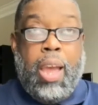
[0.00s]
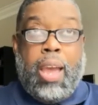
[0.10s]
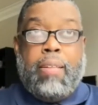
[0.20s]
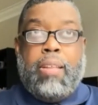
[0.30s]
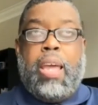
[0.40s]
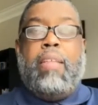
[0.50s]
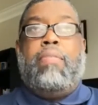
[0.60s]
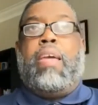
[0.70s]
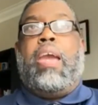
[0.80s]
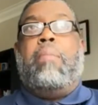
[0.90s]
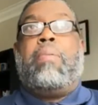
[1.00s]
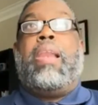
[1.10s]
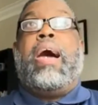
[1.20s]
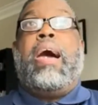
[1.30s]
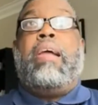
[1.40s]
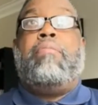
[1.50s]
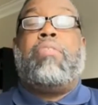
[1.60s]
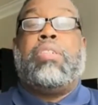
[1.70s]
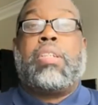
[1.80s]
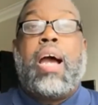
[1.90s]
And then they applied for
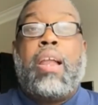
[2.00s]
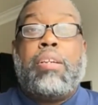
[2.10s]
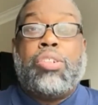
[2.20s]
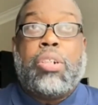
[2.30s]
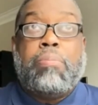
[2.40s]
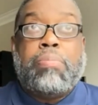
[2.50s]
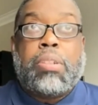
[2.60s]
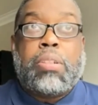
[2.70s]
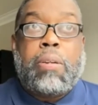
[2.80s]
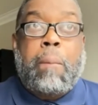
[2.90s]
scholarships.